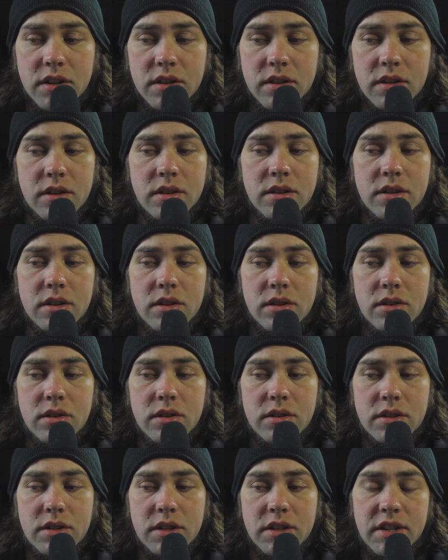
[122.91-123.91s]
done
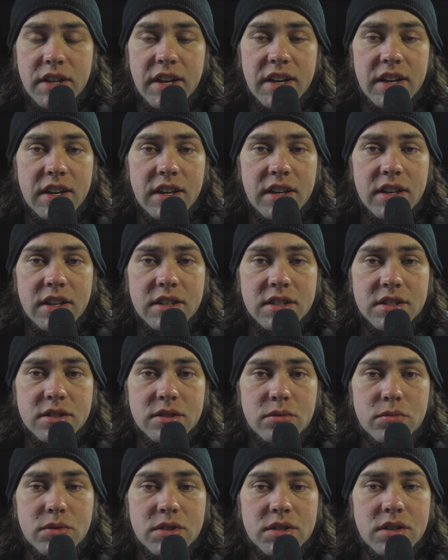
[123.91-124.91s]
today
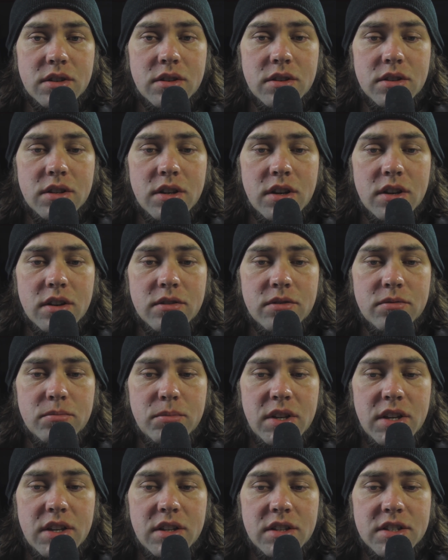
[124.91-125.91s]
is the result of
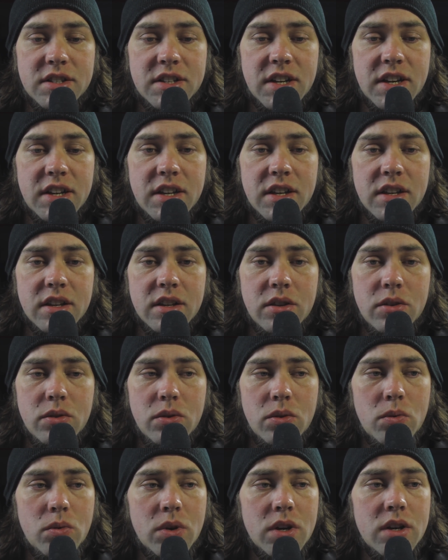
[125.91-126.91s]
me deciding, you
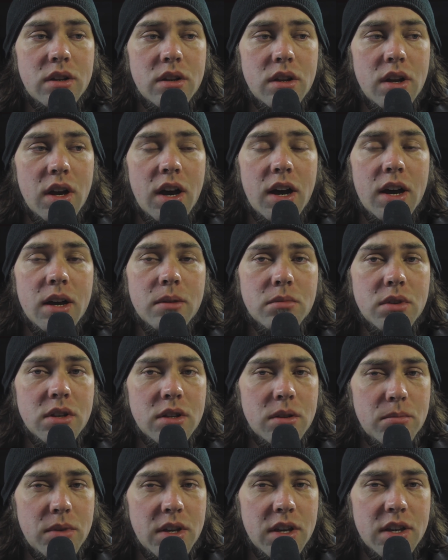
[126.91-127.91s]
know what, I'm
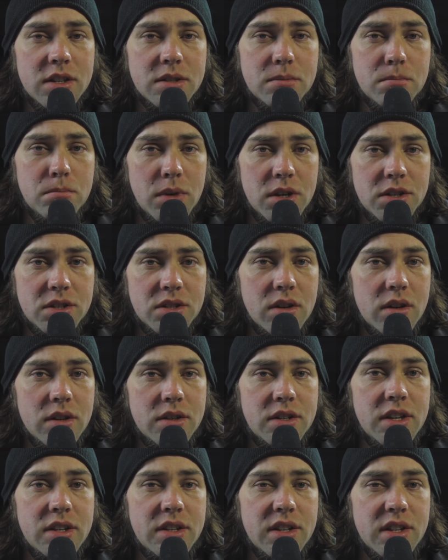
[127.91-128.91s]
gonna make as much
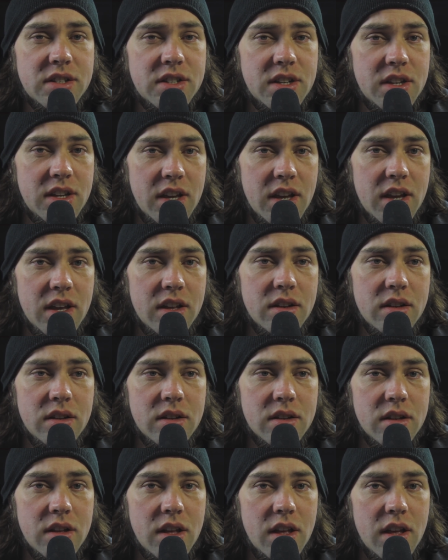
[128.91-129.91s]
content as I
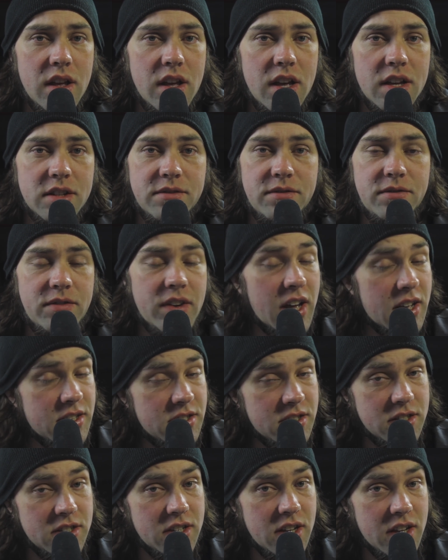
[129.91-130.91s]
can, as
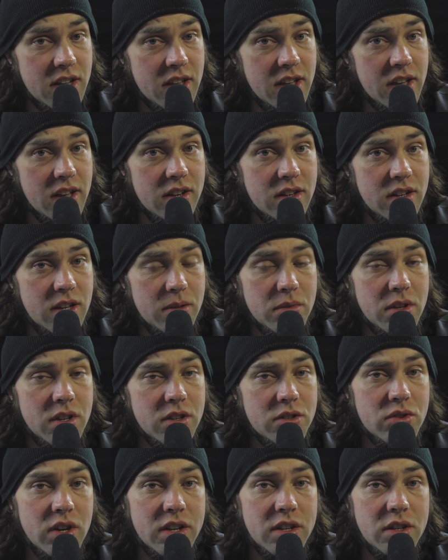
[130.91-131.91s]
fast as I can. I'm
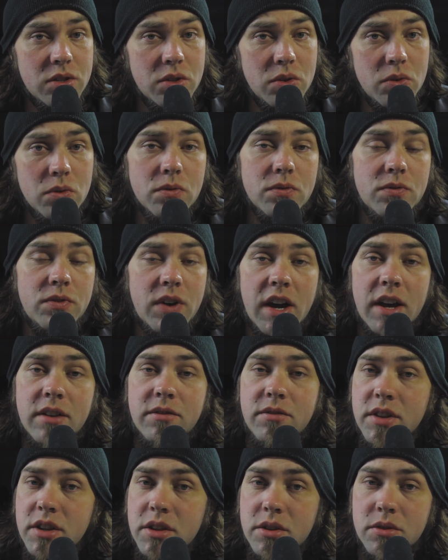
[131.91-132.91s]
gonna try to do
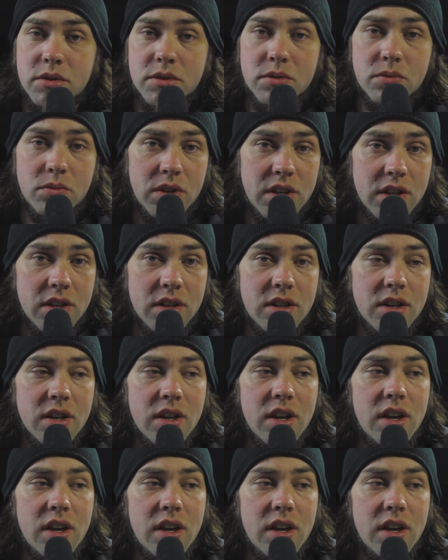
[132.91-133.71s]
5 videos a week.